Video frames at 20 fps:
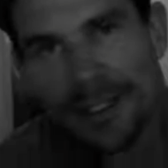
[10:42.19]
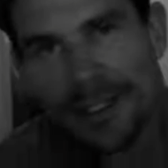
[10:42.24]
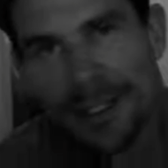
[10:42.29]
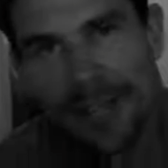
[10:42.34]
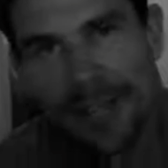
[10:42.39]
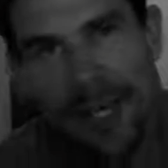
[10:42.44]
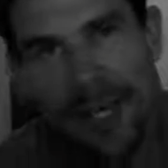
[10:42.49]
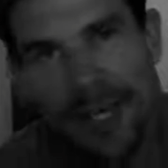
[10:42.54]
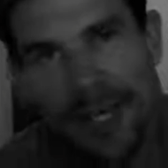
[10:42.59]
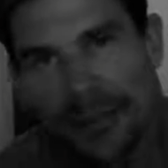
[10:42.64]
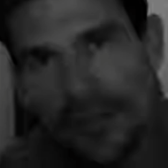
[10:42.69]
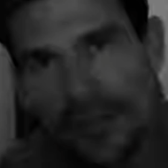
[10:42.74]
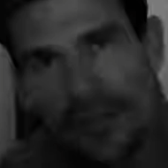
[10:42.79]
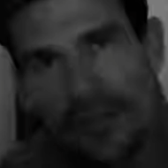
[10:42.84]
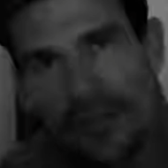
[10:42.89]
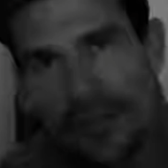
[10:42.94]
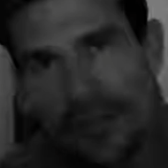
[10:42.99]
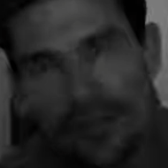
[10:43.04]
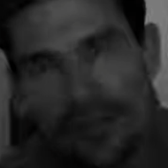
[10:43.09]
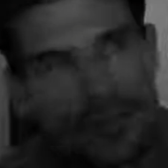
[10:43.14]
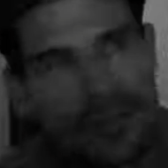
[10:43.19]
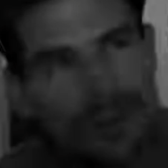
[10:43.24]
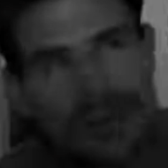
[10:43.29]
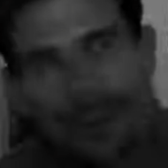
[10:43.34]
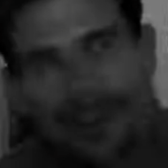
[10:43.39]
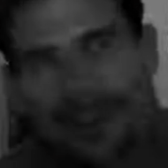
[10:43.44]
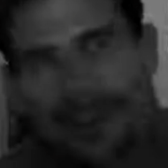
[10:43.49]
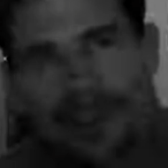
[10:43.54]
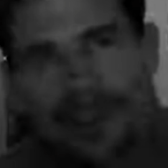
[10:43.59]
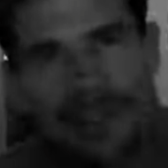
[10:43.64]
in my head, I was just like, bro,
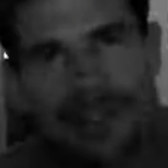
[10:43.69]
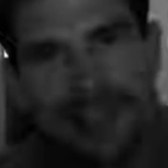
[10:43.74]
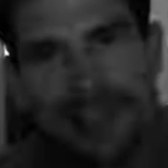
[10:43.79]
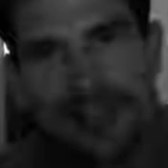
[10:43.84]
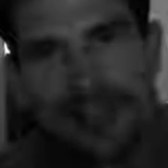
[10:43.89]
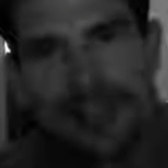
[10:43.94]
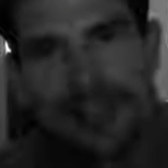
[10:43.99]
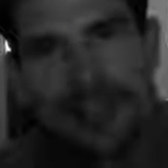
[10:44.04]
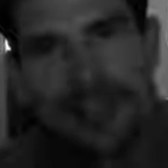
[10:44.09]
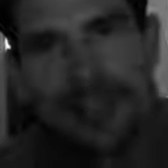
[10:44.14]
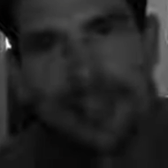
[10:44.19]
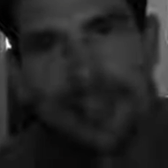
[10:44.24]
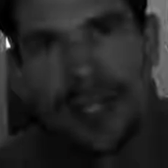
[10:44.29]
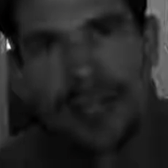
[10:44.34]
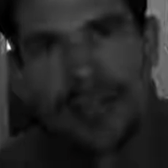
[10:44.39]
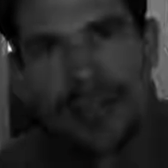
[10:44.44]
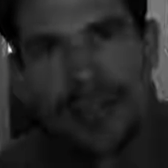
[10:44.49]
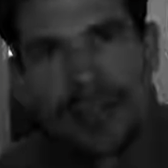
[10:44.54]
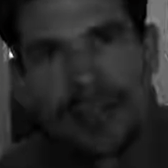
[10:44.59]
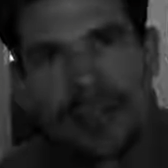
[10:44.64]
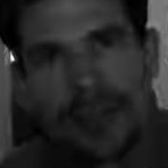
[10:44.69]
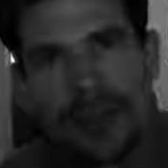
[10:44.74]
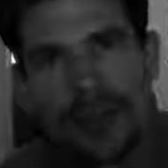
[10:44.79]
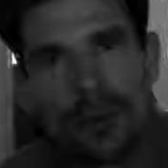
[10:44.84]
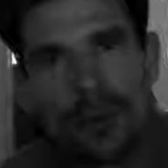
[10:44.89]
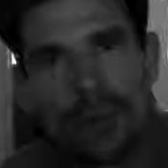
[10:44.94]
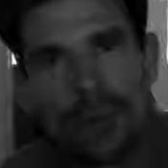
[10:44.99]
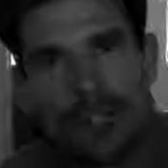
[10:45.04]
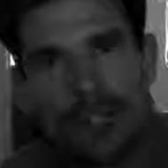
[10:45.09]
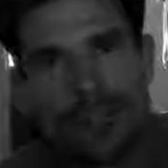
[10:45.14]
just set it free, man. This is not
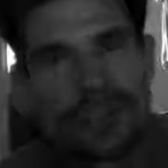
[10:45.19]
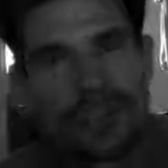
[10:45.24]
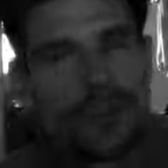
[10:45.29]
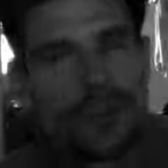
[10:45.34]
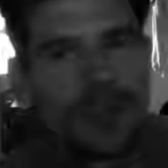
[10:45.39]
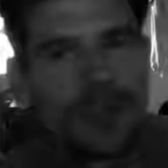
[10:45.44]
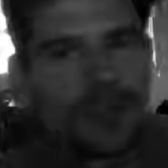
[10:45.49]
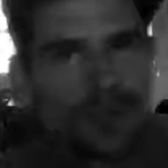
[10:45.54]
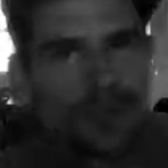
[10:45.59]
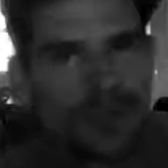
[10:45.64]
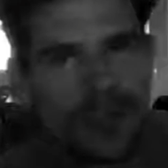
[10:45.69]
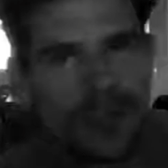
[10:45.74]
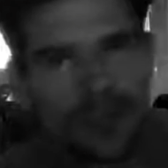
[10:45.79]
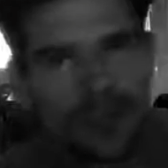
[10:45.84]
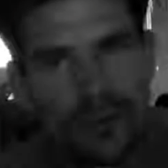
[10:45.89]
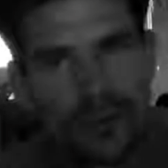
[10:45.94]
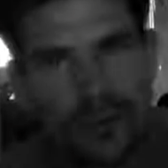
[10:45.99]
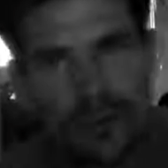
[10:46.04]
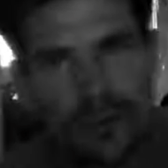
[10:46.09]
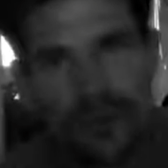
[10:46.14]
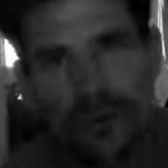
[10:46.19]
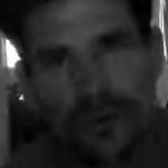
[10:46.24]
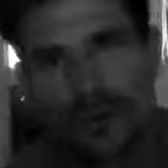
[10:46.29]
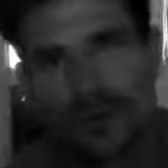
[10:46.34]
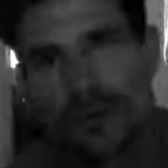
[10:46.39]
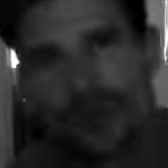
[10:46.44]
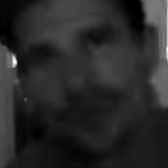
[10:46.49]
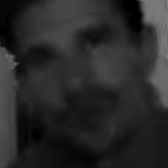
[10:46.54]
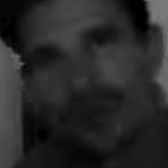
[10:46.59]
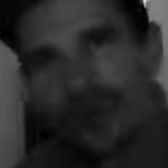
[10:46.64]
working. It's too much stress for you. It's too
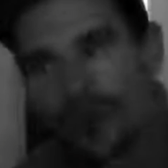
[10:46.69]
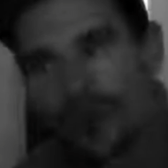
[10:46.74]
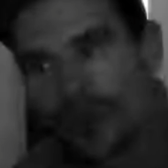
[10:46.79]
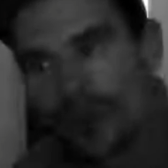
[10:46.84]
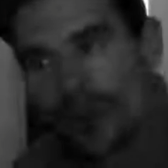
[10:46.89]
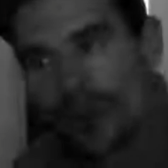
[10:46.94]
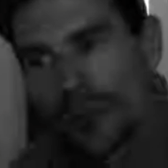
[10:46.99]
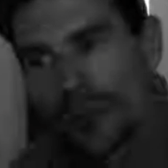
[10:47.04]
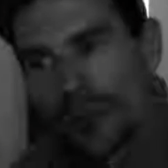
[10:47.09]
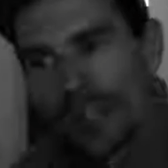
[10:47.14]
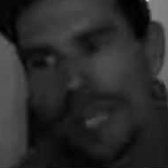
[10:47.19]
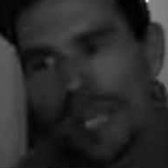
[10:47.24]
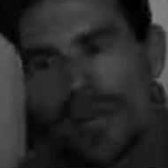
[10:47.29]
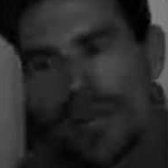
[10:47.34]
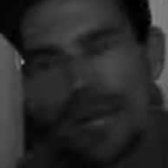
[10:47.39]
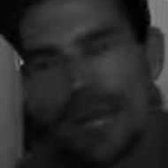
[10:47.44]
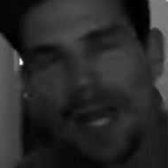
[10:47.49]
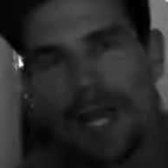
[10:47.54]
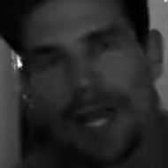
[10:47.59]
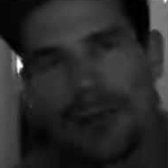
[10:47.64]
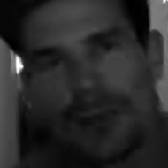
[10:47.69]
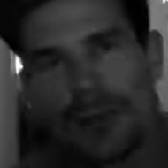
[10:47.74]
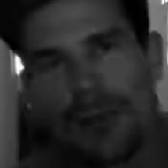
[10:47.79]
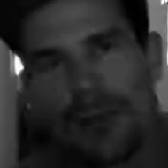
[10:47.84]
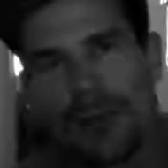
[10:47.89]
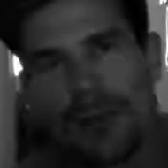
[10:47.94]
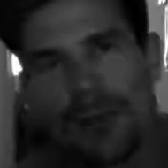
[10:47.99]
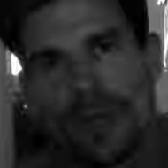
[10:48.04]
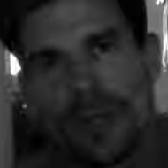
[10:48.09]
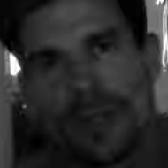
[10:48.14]
much stress for her. So I came back
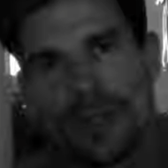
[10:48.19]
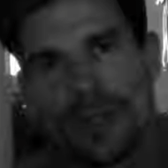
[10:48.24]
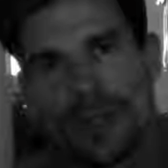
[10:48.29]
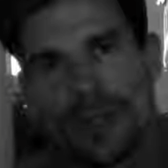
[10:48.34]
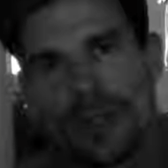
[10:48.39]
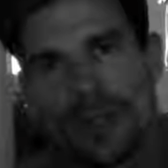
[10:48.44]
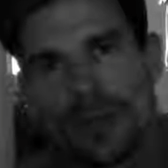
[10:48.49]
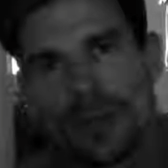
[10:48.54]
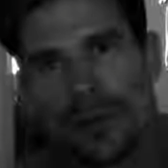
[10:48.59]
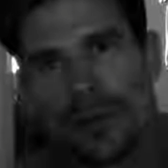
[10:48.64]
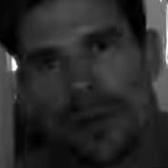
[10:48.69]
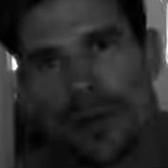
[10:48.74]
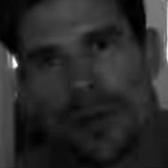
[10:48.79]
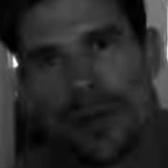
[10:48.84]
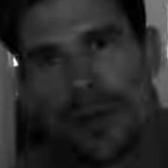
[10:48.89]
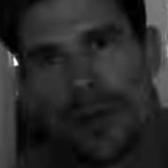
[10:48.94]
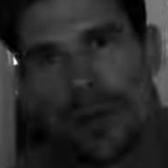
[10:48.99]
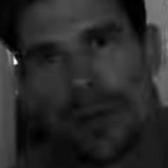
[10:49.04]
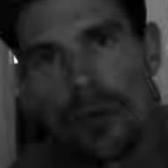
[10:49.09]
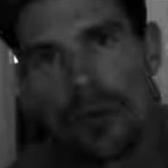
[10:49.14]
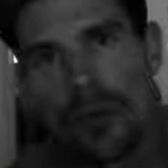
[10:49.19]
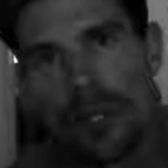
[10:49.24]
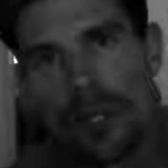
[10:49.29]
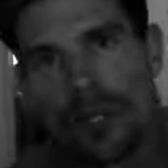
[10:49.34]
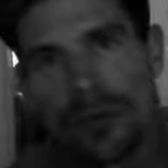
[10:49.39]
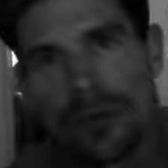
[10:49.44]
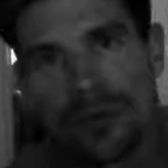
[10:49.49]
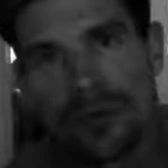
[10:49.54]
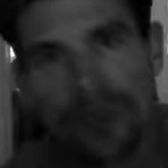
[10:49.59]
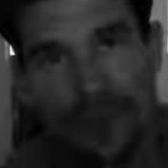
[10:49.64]
from my ride that
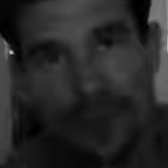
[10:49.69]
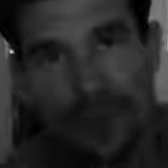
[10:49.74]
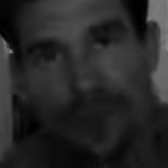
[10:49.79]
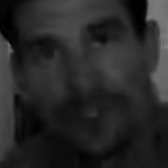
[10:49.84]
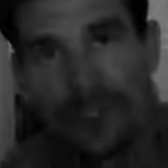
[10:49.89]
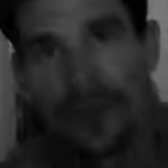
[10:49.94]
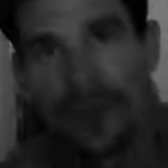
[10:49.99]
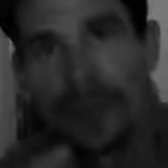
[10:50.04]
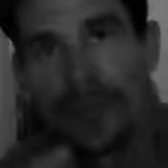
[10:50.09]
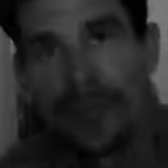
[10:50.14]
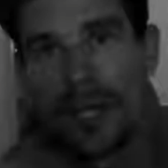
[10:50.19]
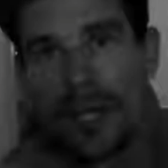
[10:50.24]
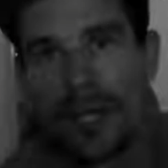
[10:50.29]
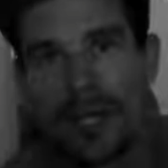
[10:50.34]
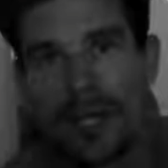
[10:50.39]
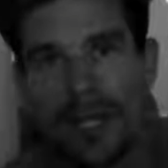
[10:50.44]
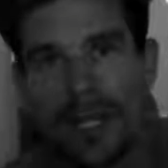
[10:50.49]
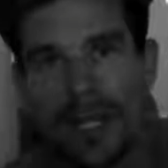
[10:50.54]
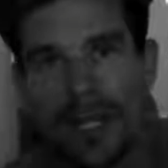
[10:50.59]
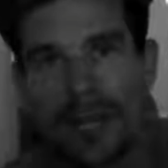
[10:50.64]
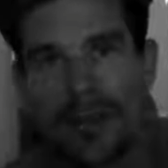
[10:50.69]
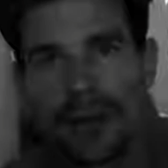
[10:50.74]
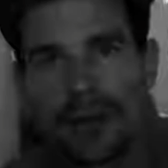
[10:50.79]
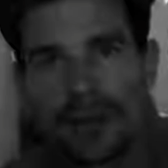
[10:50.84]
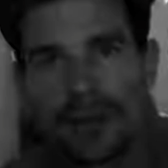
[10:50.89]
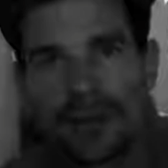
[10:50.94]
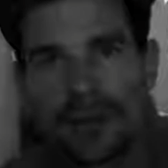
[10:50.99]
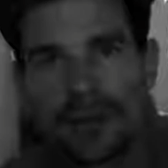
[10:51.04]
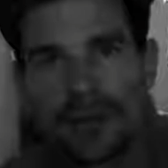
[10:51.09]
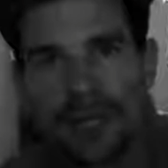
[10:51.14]
morning, Freelee sitting on the bed in our
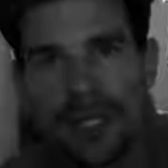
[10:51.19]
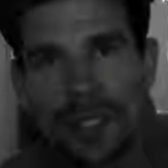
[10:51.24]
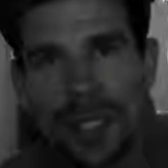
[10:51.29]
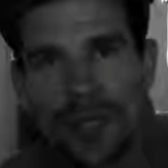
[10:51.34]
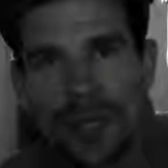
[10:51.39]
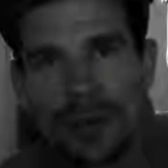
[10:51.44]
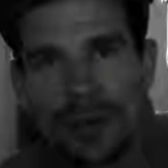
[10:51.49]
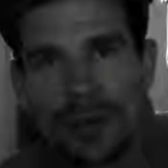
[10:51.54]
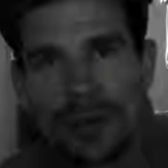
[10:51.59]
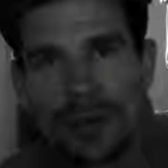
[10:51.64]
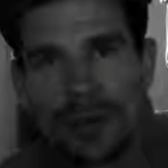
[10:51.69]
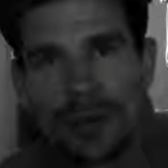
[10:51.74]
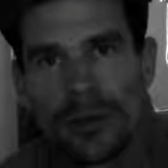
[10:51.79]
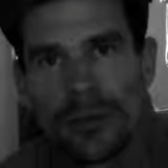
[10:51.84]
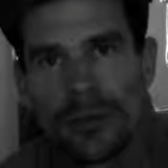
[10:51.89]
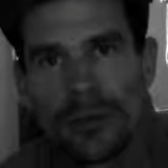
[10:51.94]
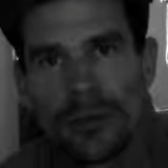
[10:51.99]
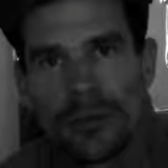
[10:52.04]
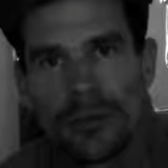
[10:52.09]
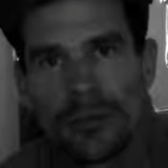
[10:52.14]
little